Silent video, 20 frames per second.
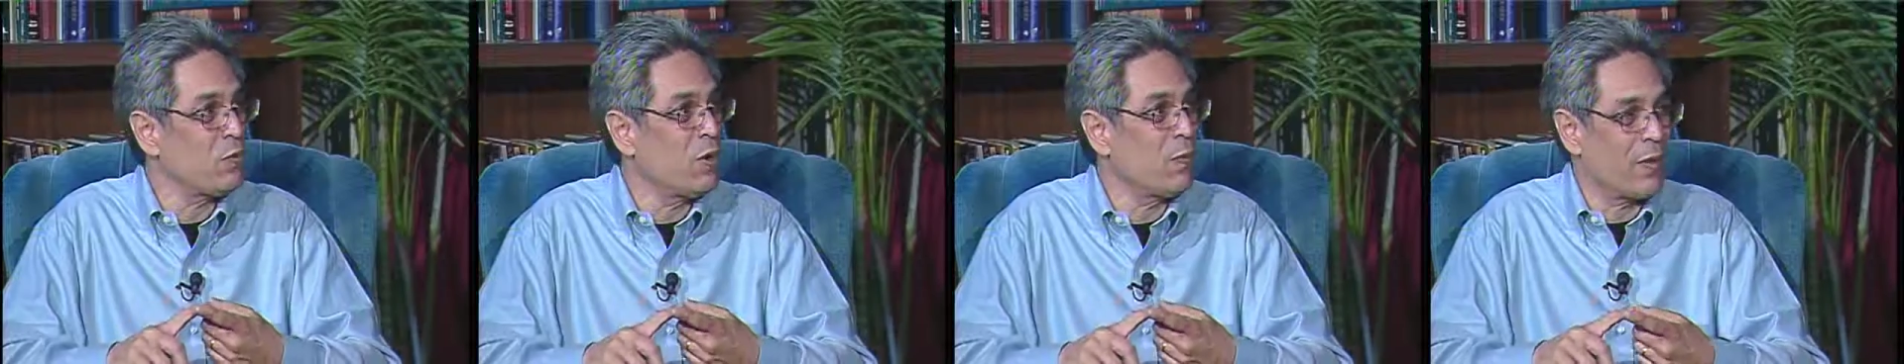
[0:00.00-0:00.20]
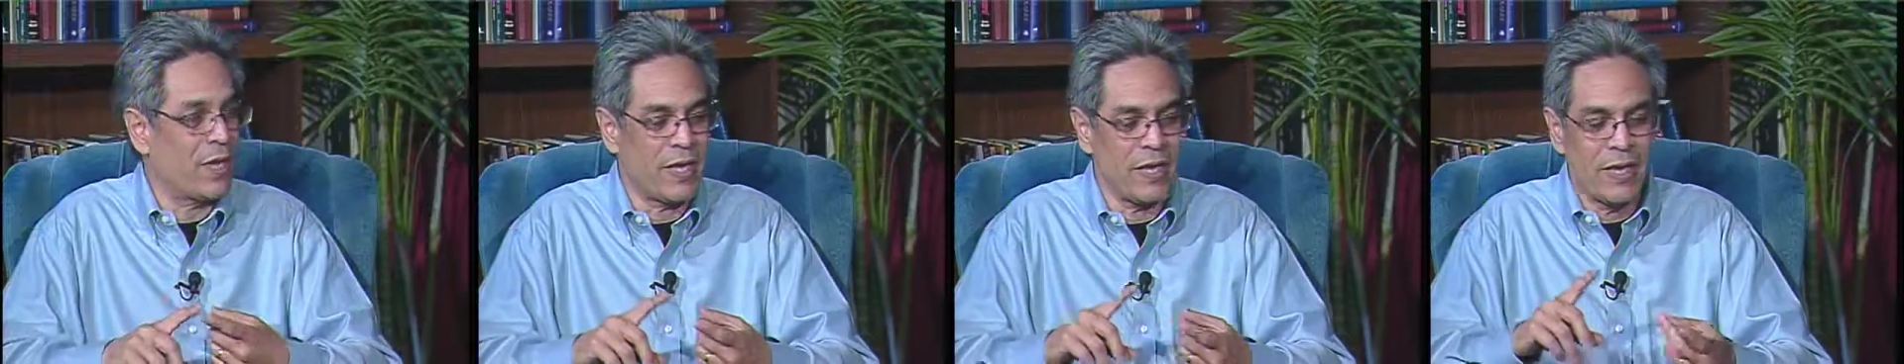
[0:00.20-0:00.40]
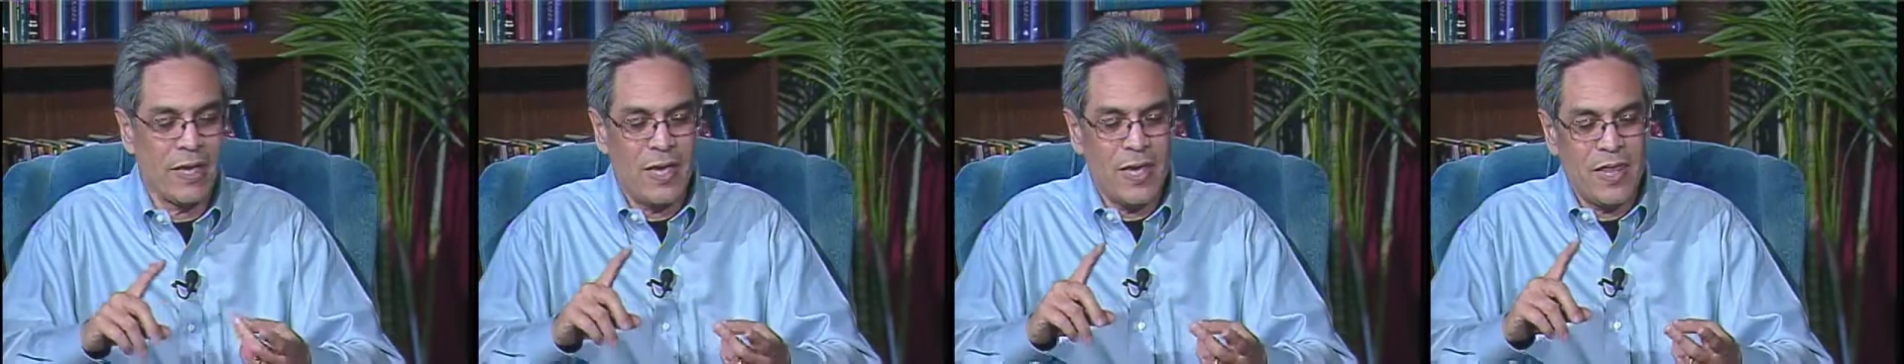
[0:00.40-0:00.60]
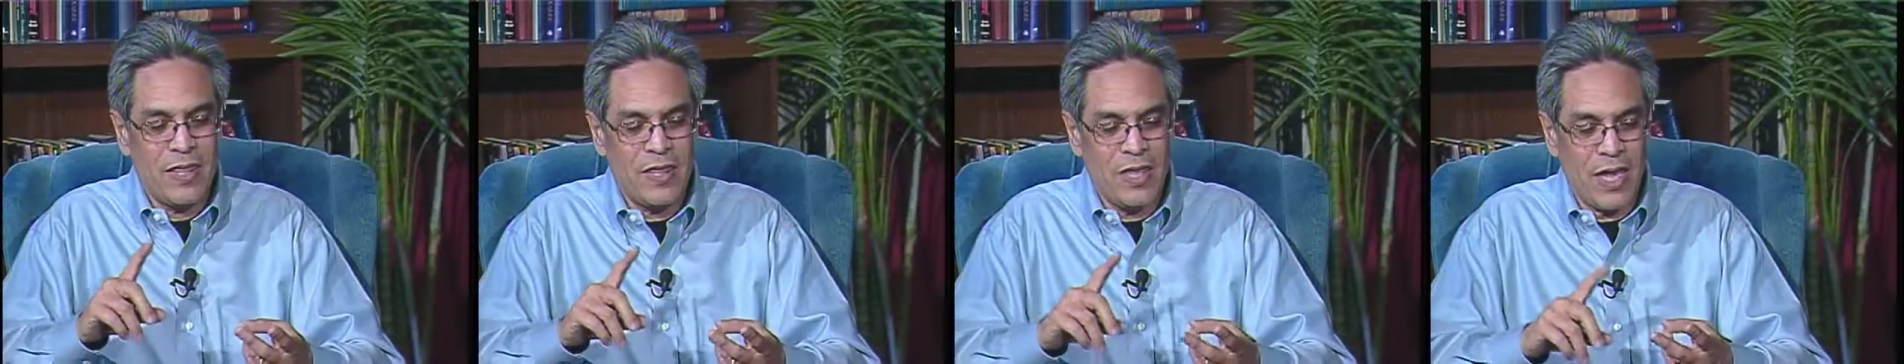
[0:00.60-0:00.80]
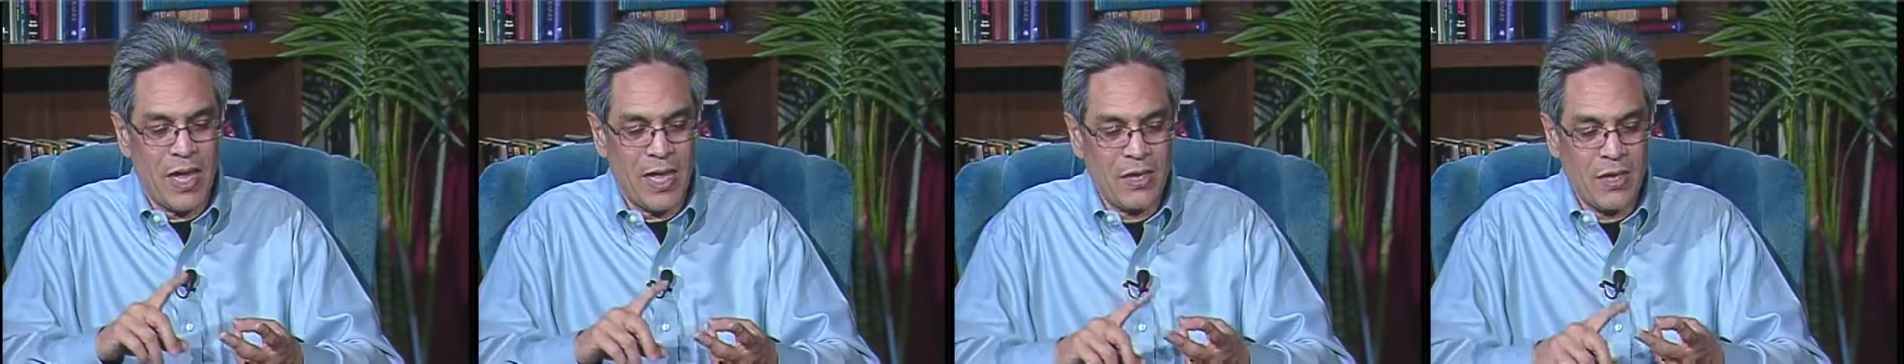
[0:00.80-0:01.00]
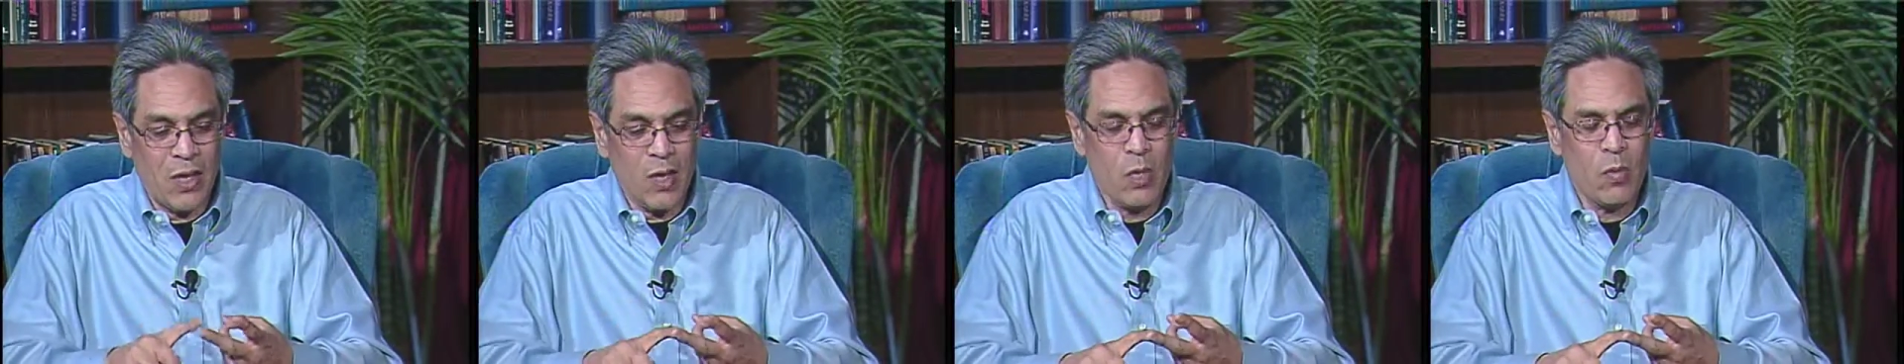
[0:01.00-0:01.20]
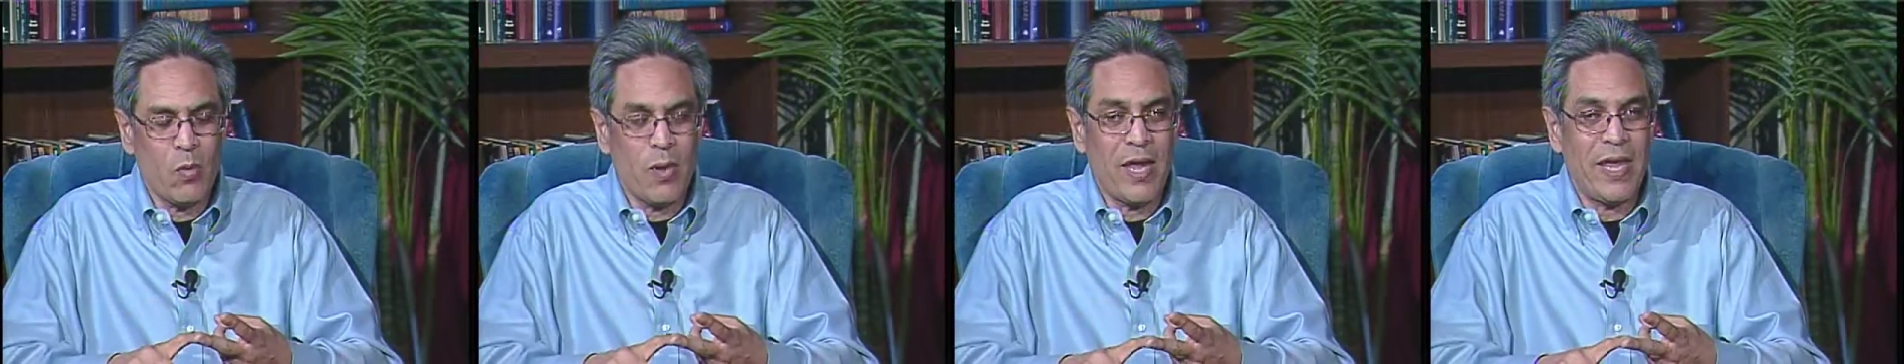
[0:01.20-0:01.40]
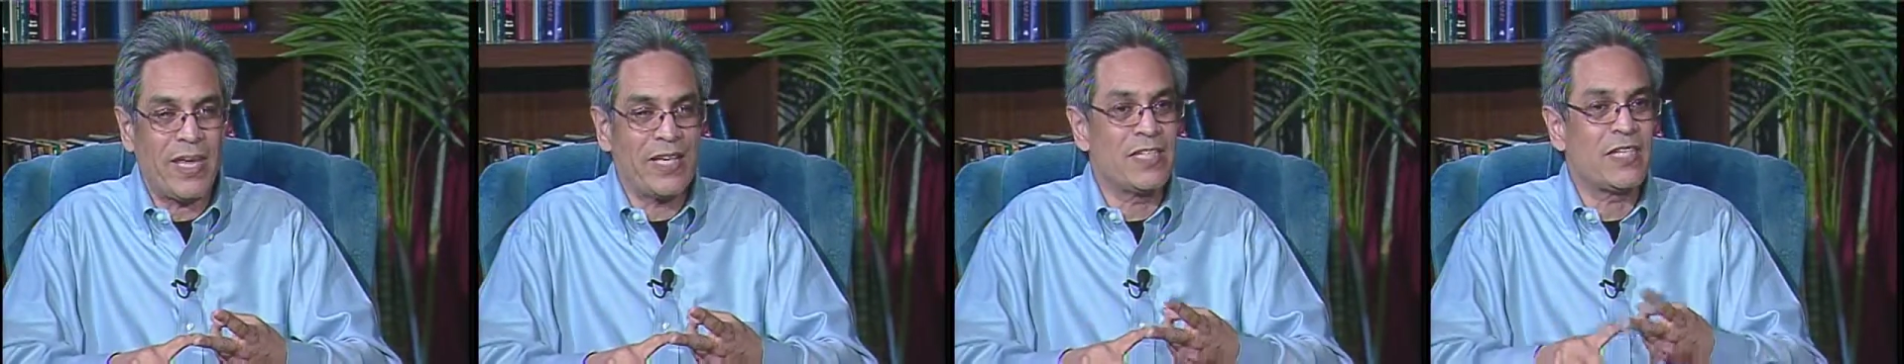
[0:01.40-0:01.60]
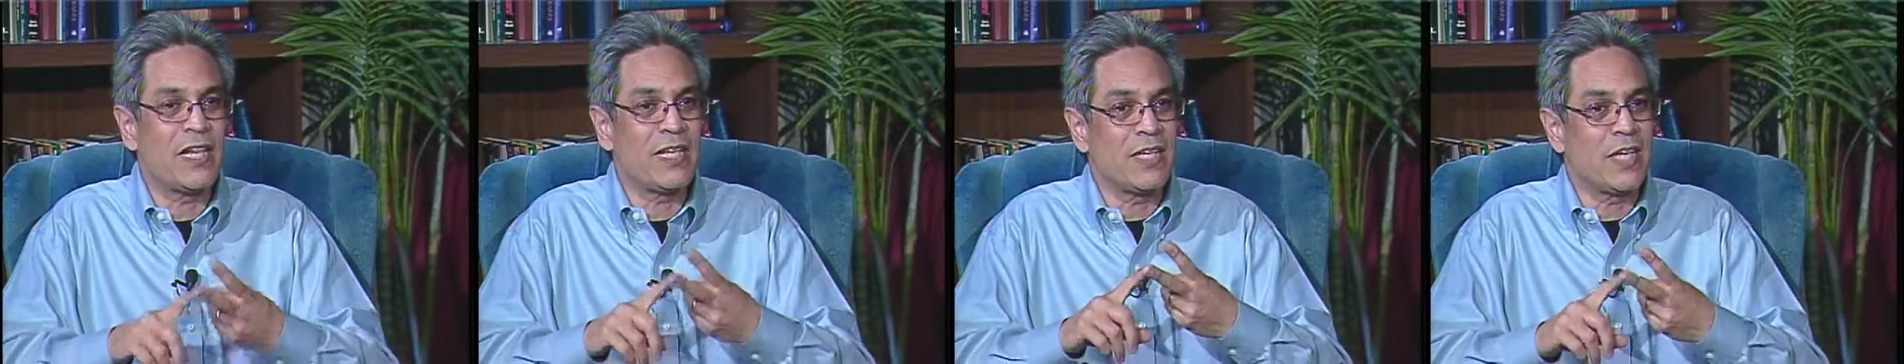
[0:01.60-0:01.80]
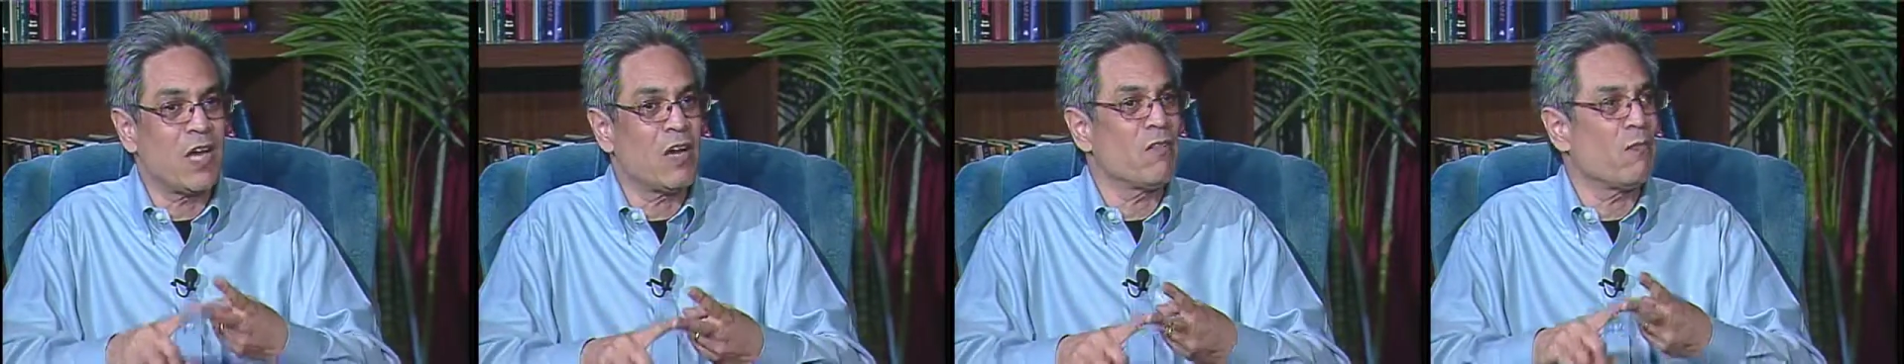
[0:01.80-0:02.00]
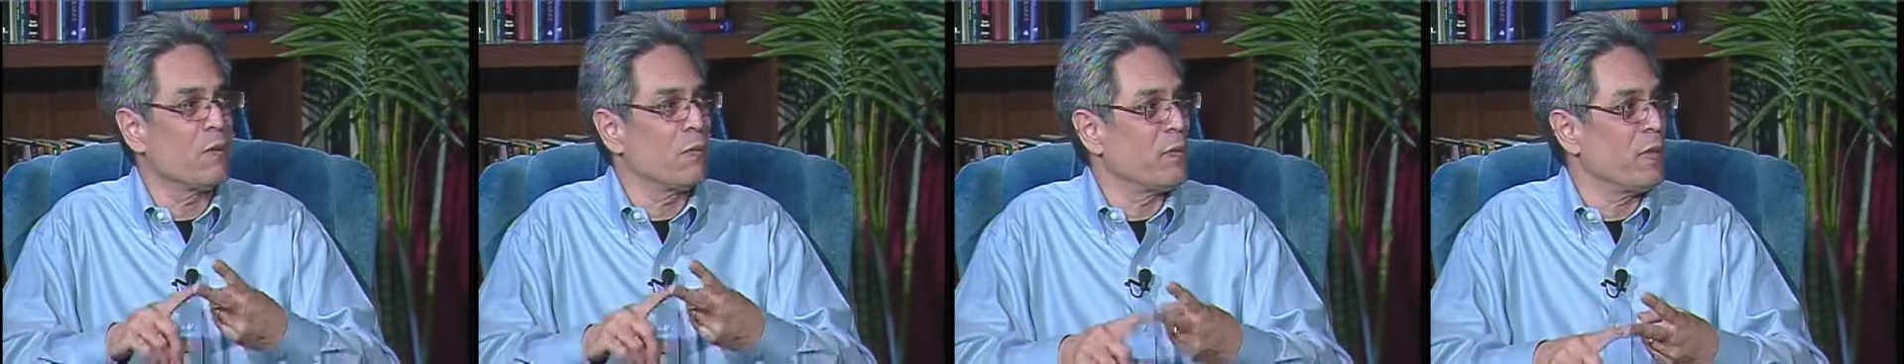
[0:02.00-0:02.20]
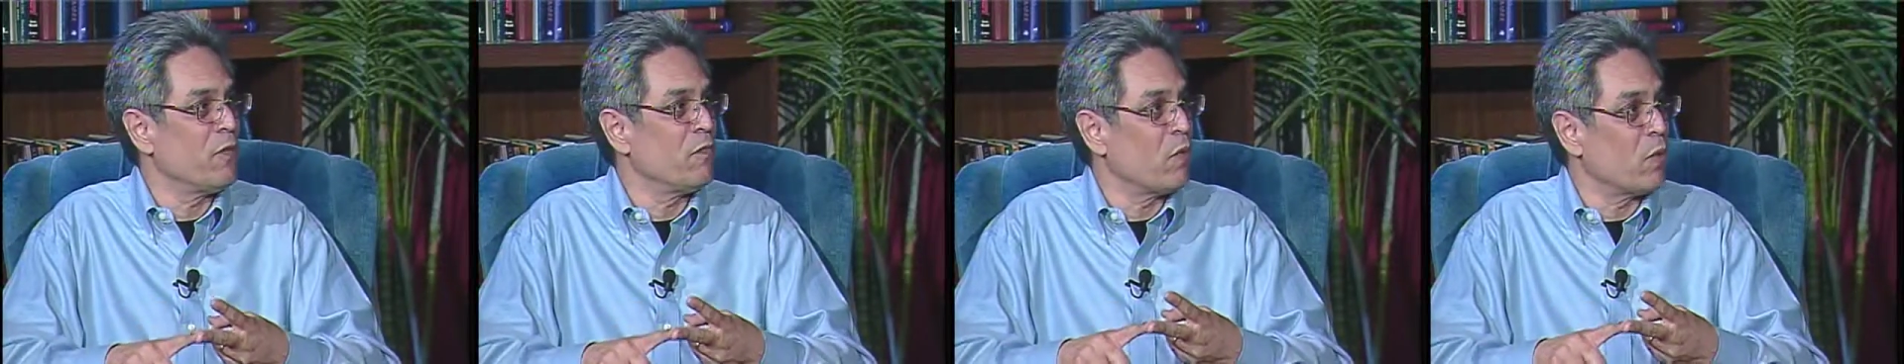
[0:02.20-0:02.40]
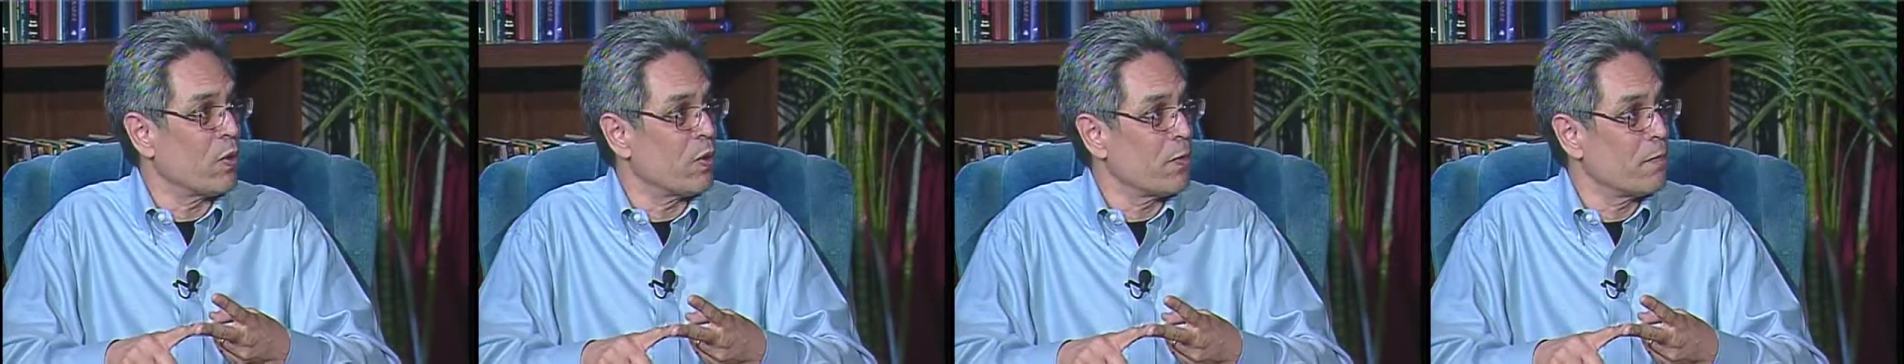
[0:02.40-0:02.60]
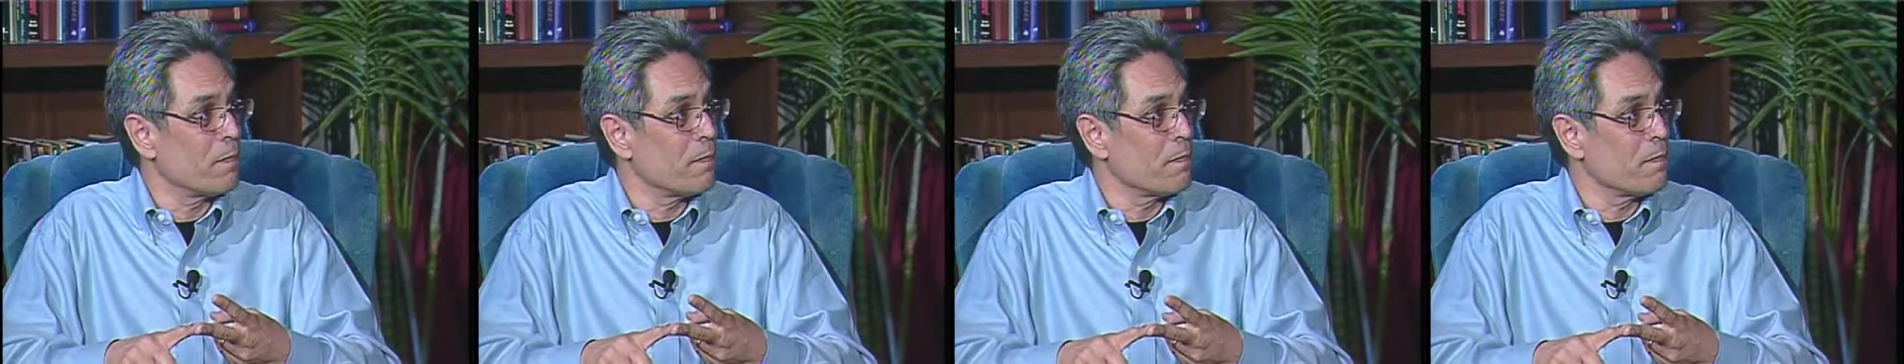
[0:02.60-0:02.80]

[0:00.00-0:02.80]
one way. Another way is let the government pay for it.